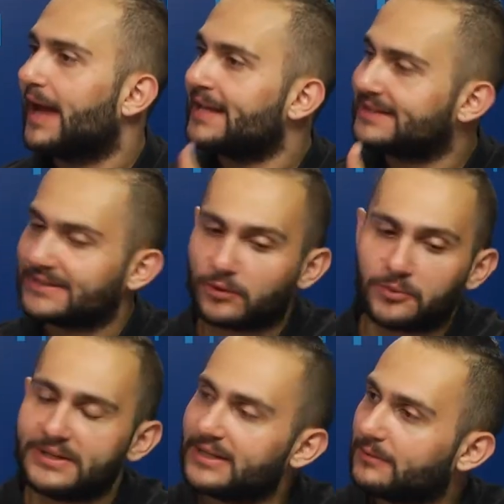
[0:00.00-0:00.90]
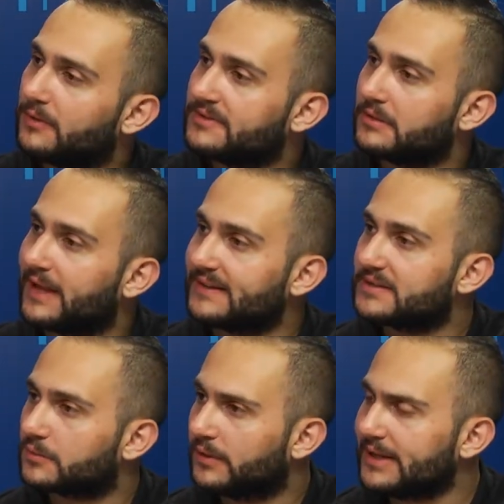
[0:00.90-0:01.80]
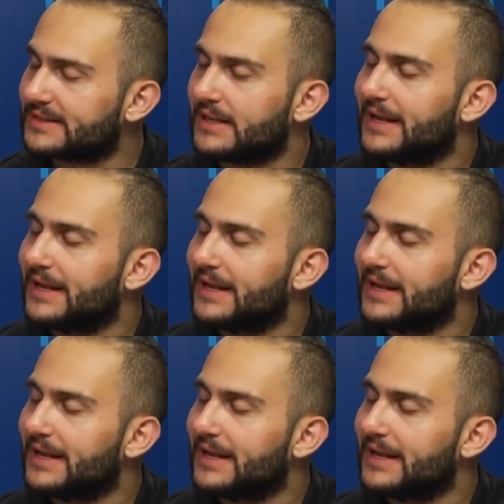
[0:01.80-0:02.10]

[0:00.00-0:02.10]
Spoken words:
And that's what we did with the latest release.